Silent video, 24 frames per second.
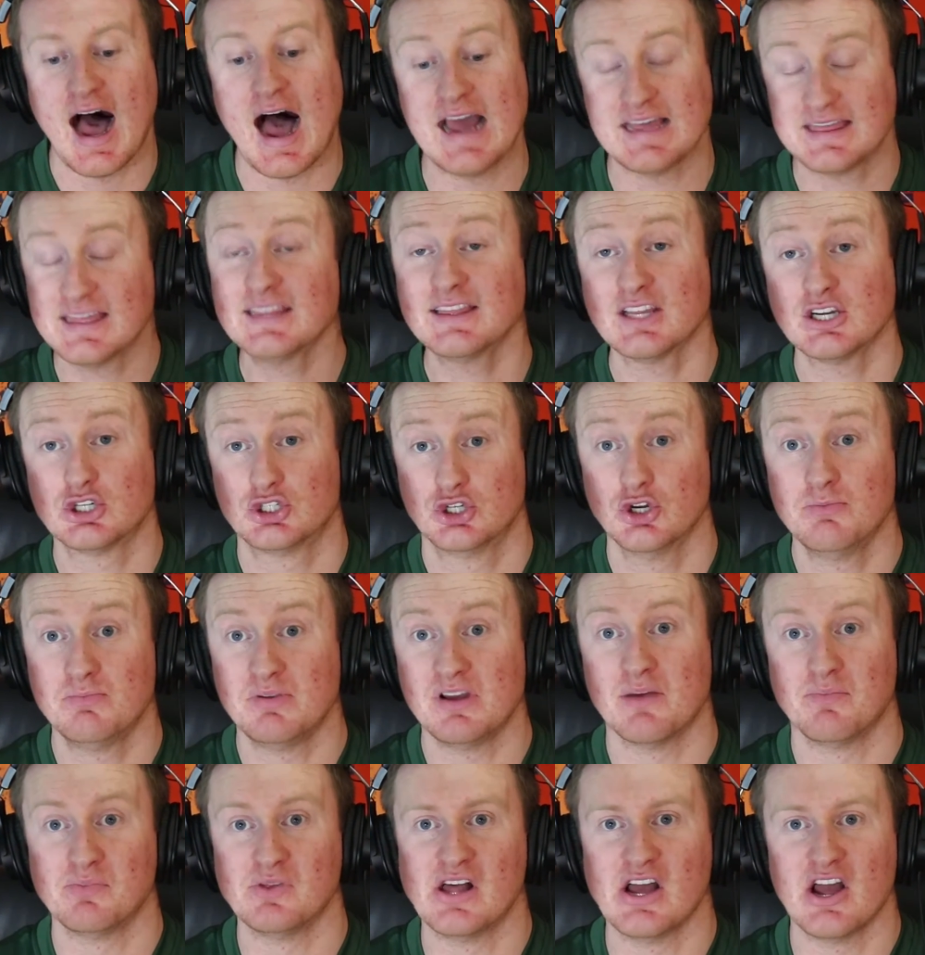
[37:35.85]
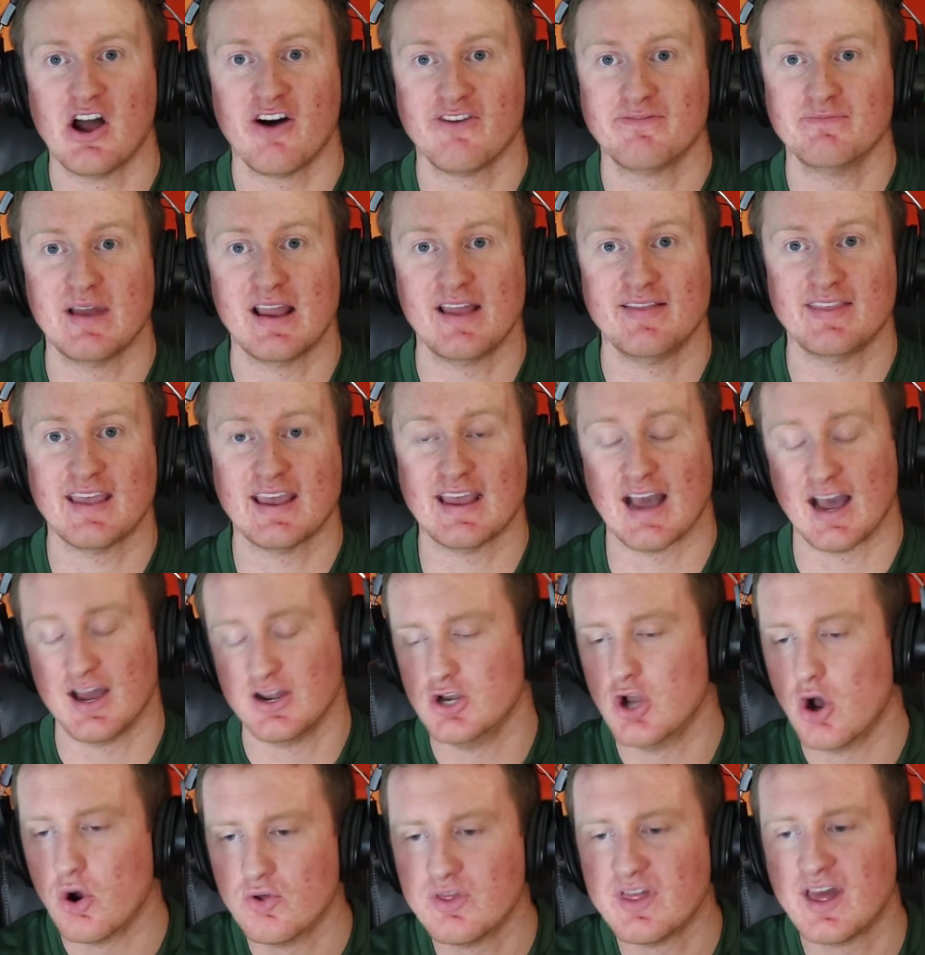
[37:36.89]
I think there should be a playoff mandate.
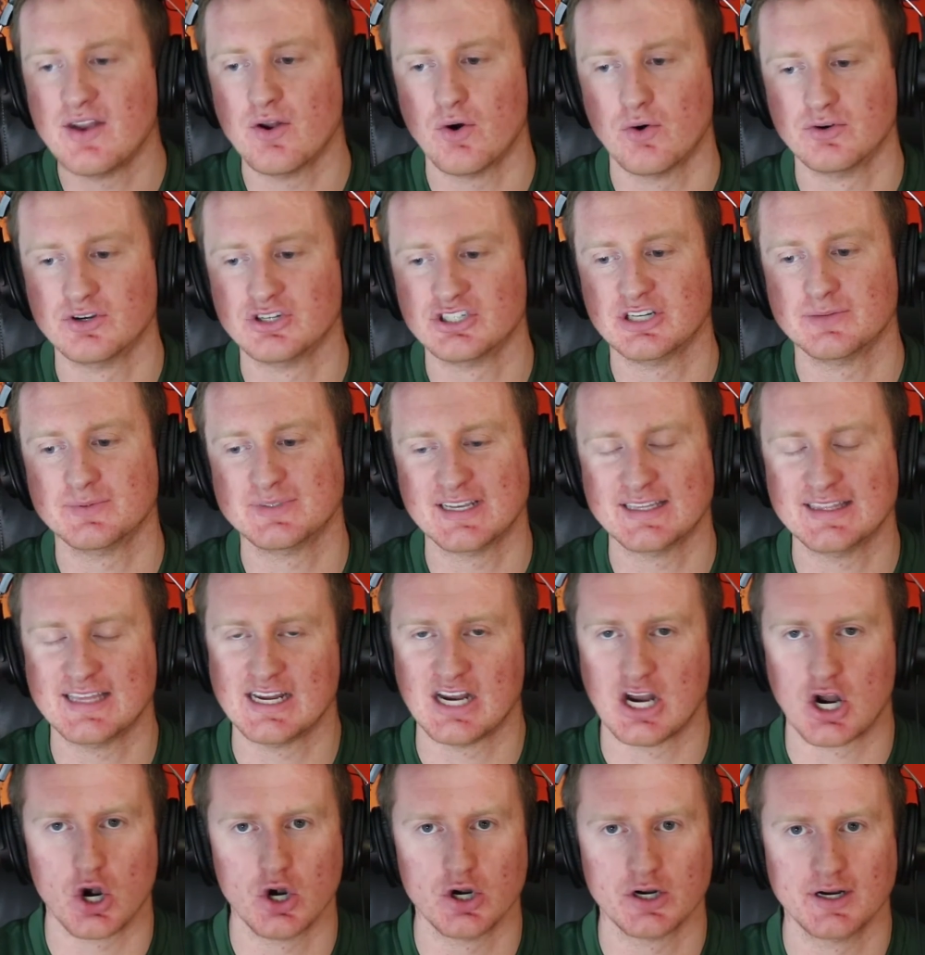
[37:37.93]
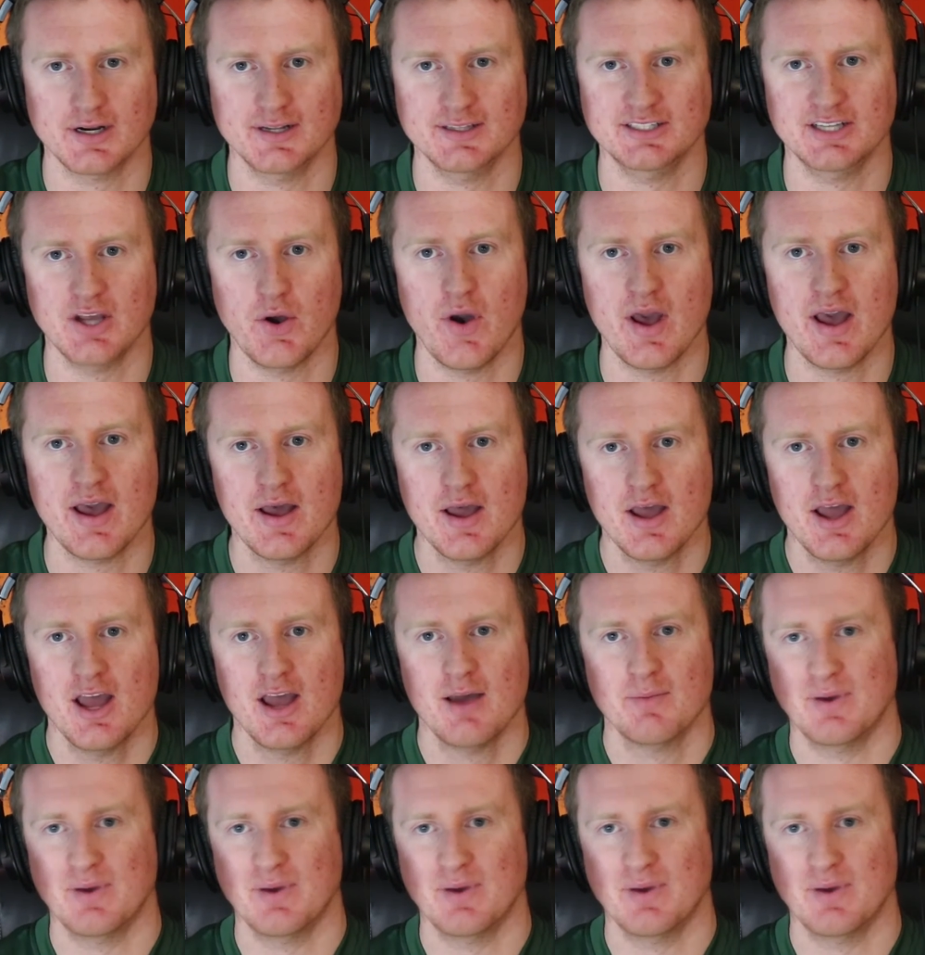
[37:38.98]
I know that ownership said they aren't going to do it,